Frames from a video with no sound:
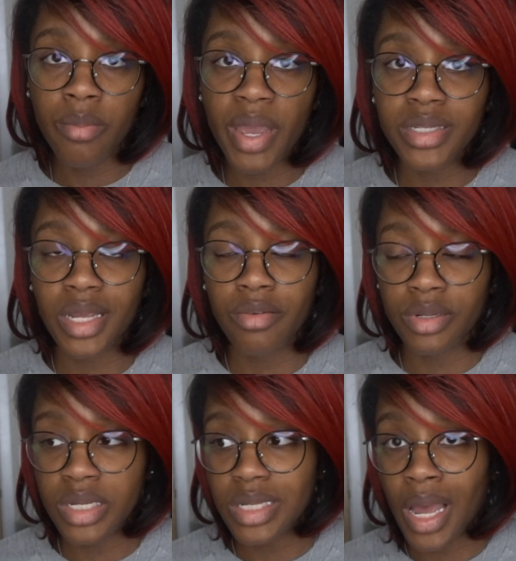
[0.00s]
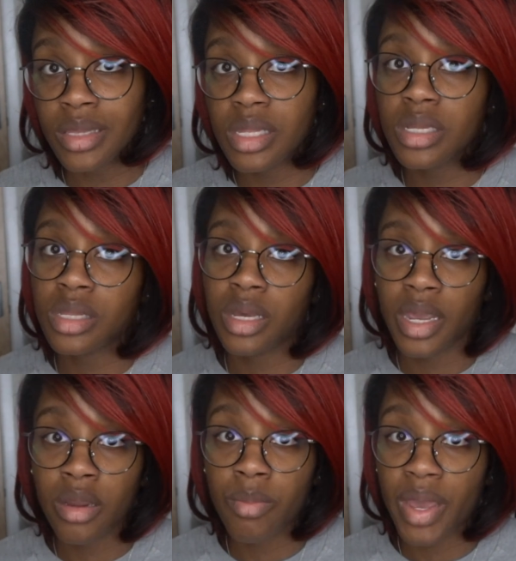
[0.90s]
Max Day release, I think the
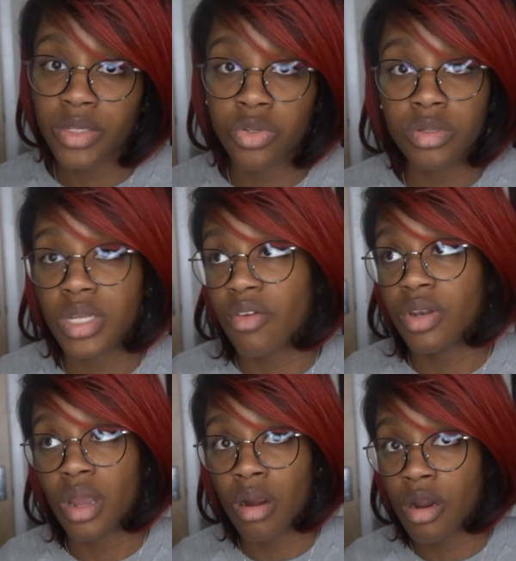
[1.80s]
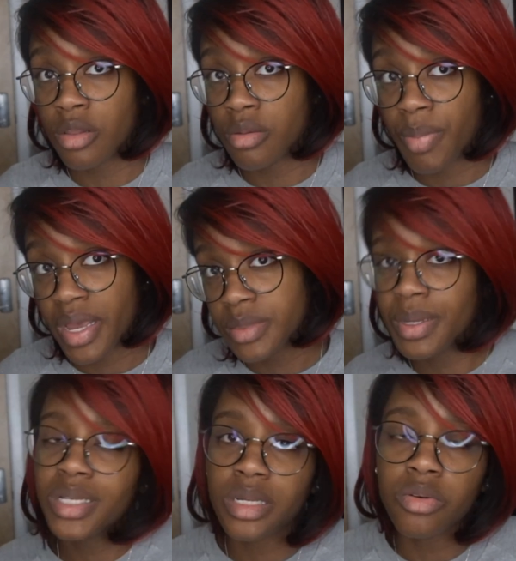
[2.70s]
Air Max 270 are the best
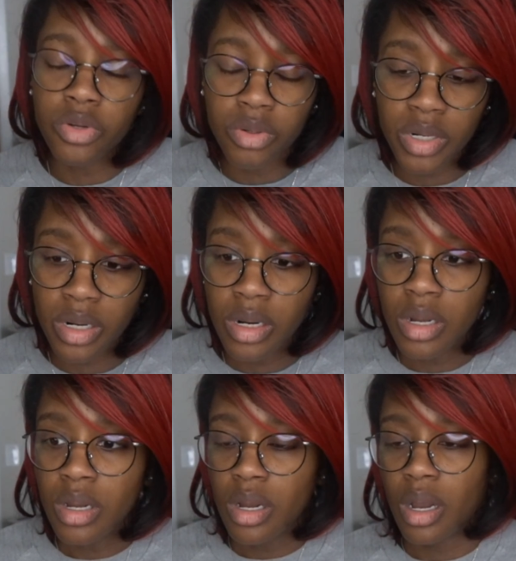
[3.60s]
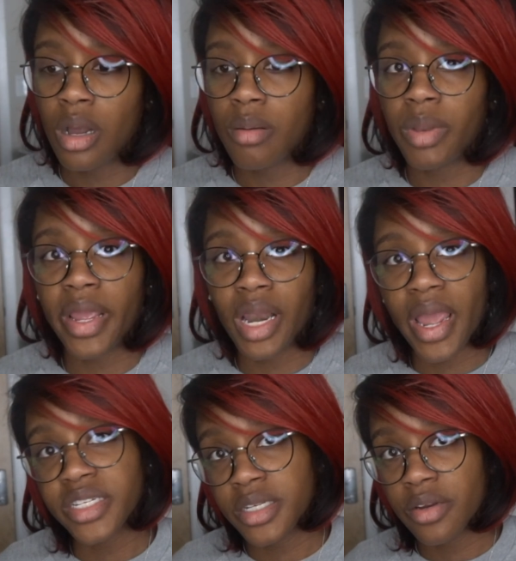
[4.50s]
because they're newer. Like
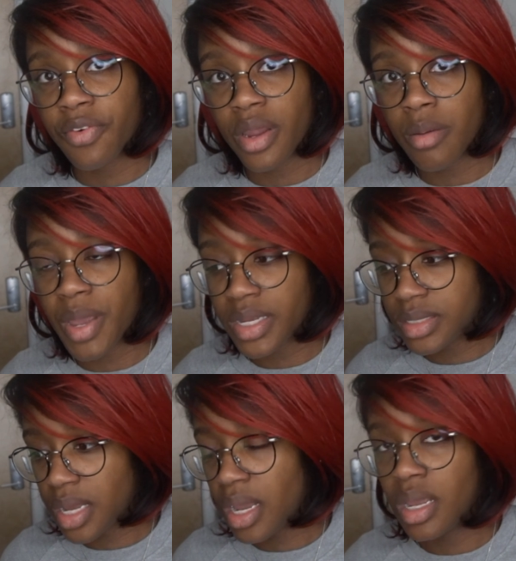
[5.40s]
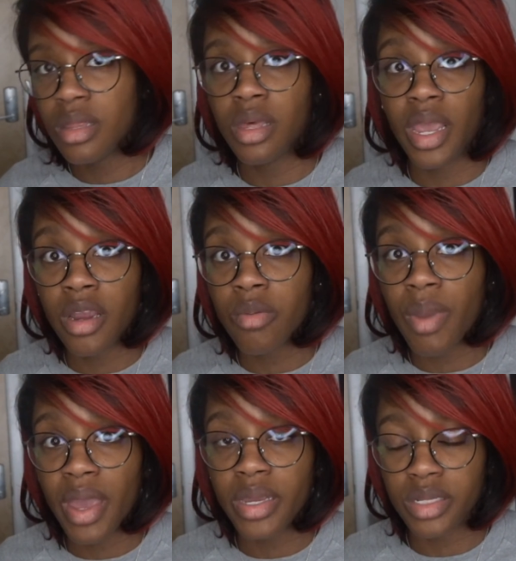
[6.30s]
last year for Air Max Day, the Air
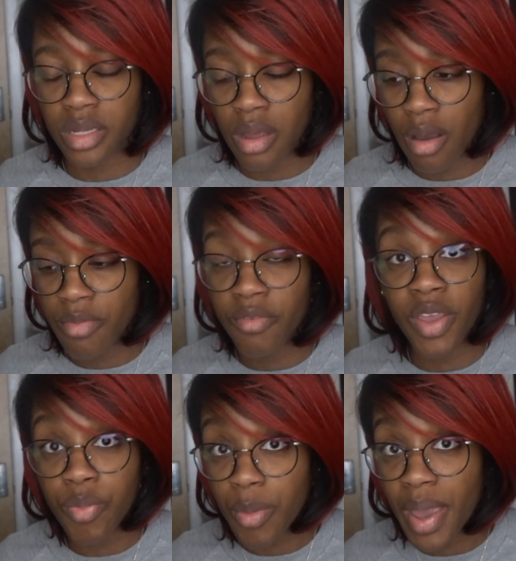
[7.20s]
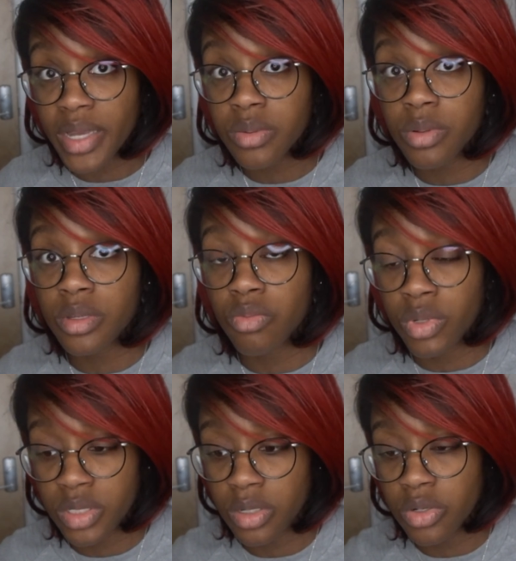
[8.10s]
Max, the Vapor Max
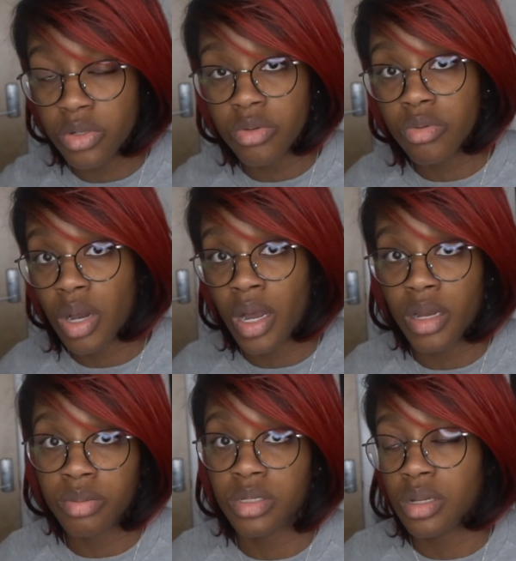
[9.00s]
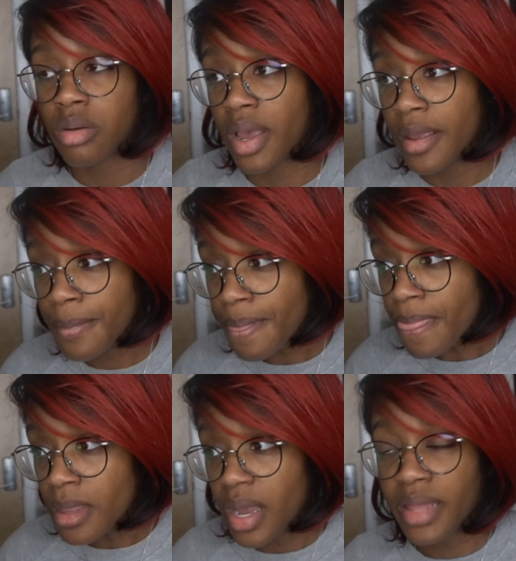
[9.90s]
was the new silhouette.
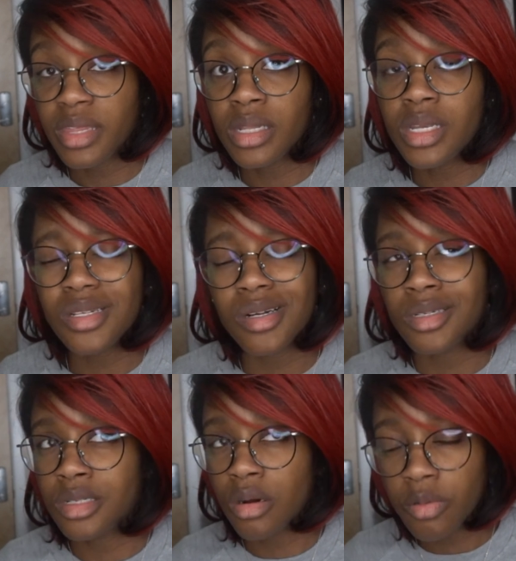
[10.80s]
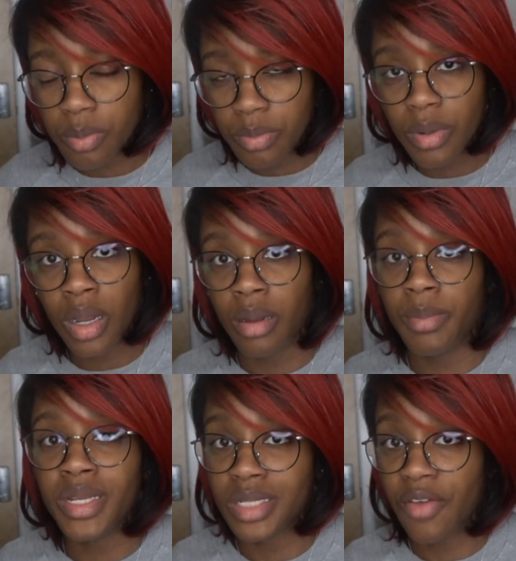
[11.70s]
I think these are dope.
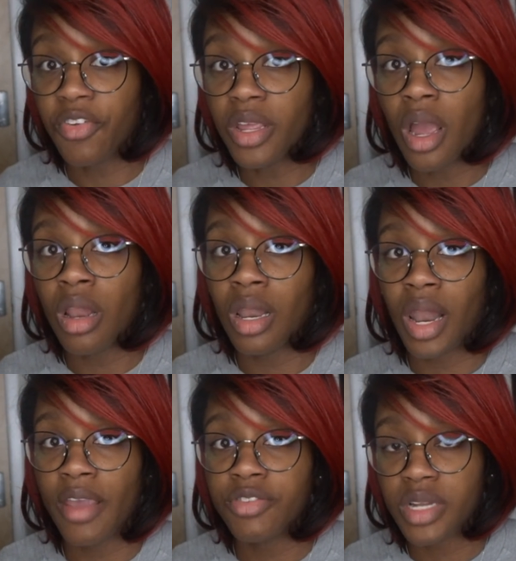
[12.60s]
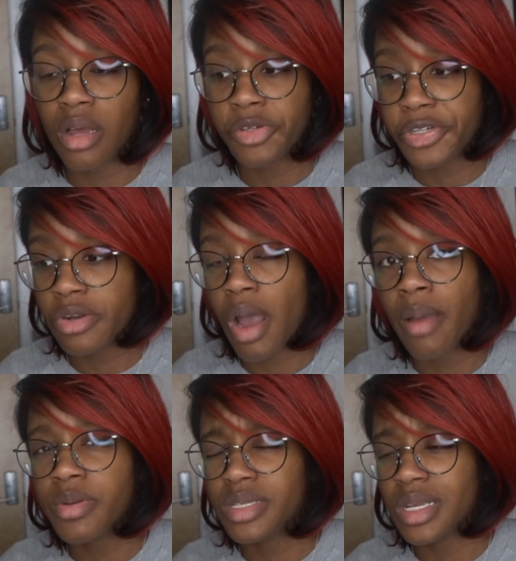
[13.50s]
It's definitely a lifestyle shoe.
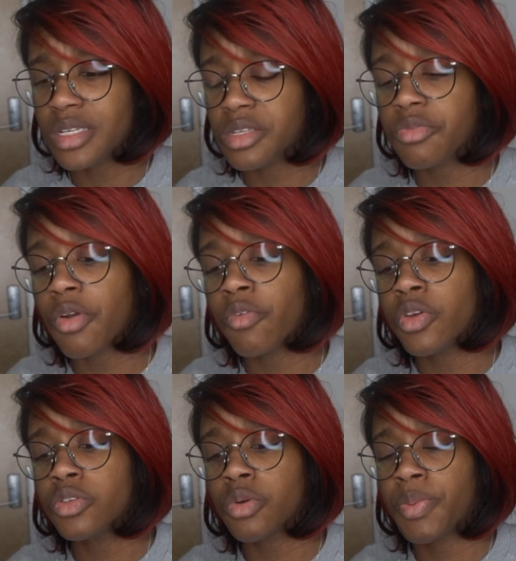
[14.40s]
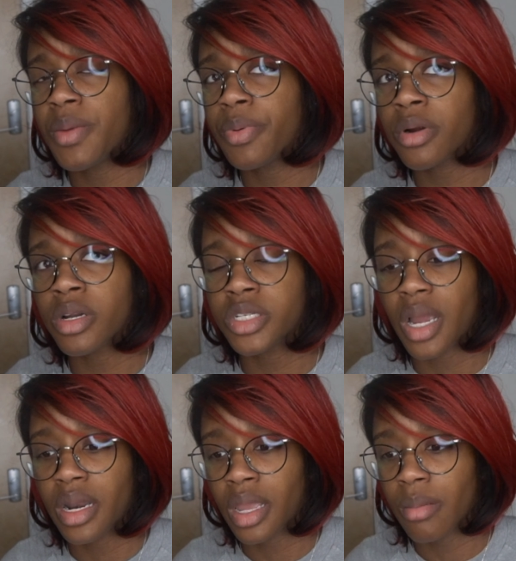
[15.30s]
I've been seeing some reviews where people are
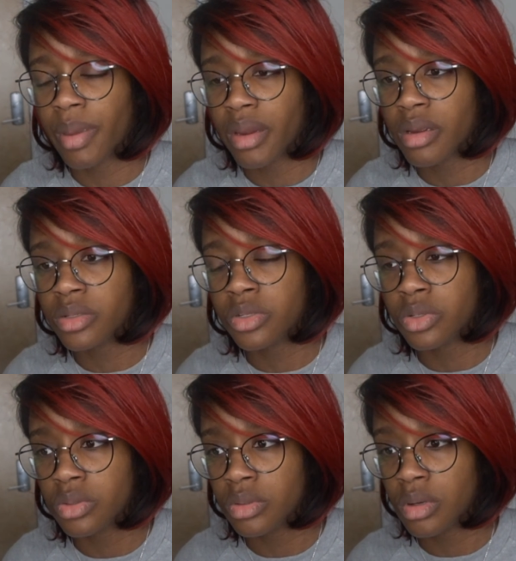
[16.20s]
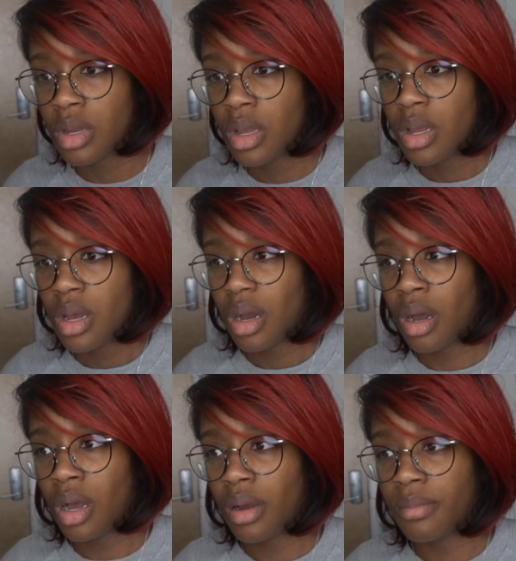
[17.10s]
trying to compare it to
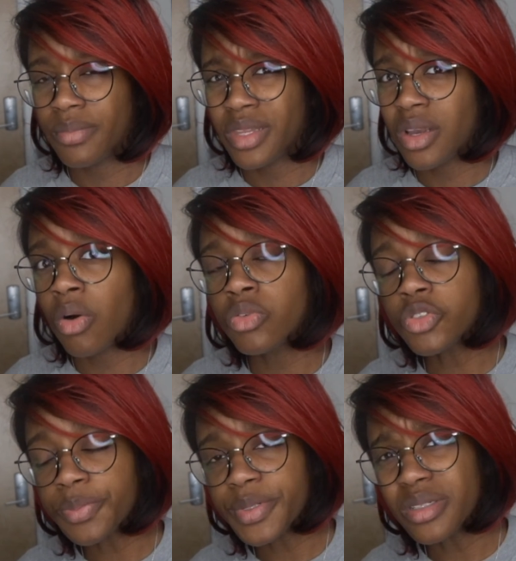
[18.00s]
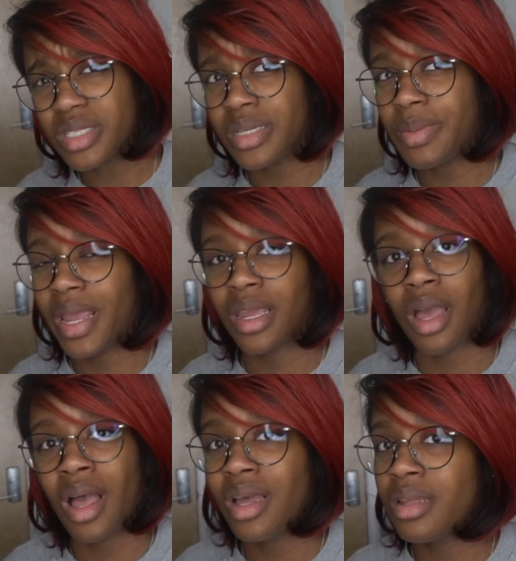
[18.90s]
the Ultra Boost, and I'm like,
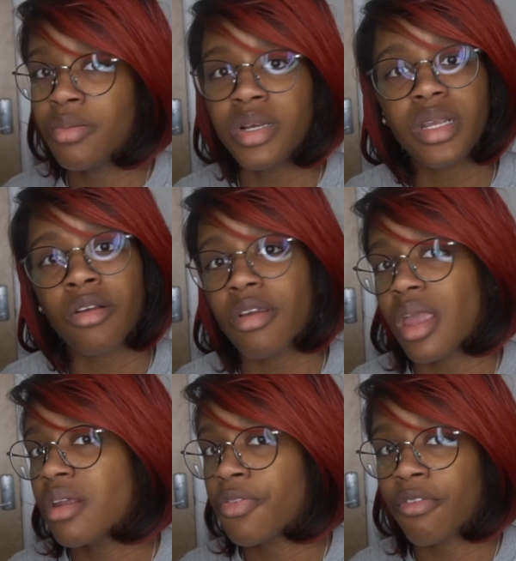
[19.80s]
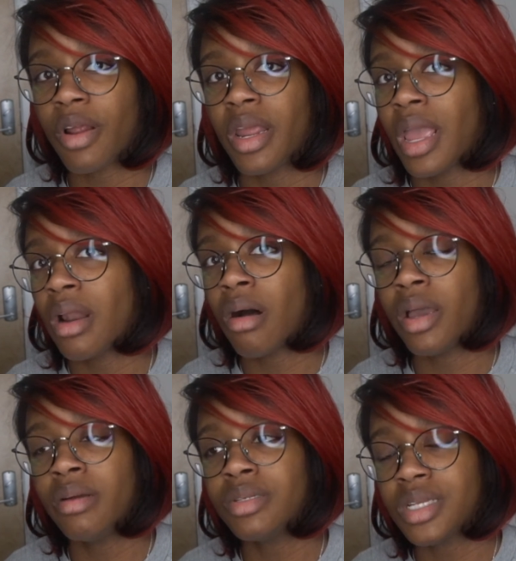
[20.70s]
it wasn't created for running at all.
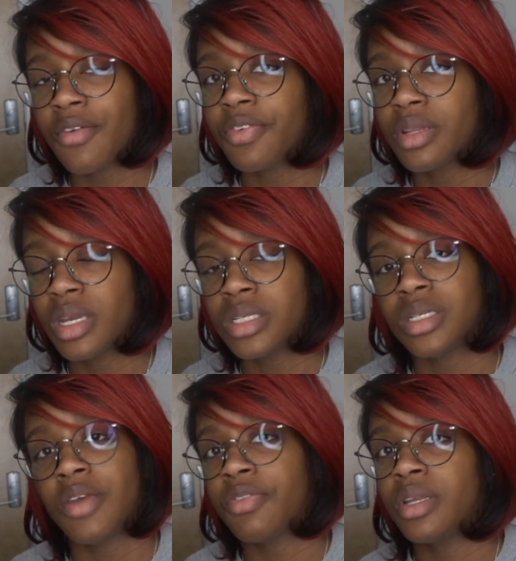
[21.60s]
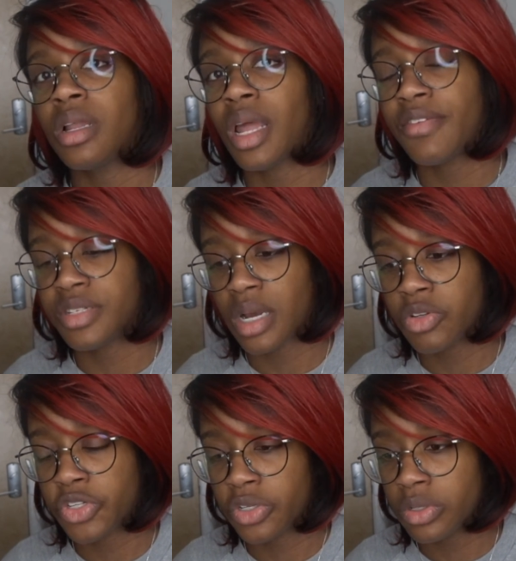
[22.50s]
It's definitely a lifestyle
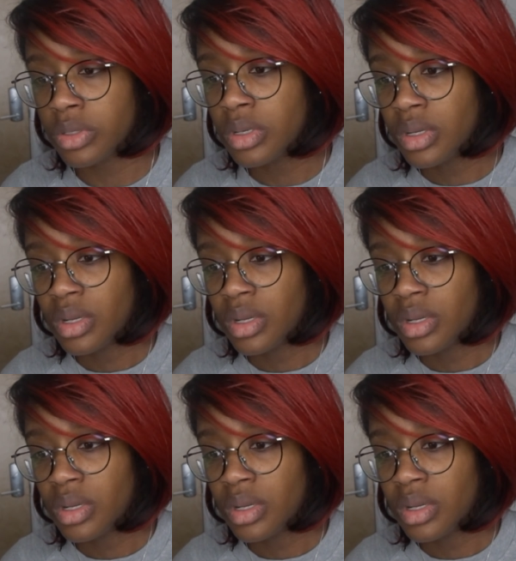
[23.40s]
shoe.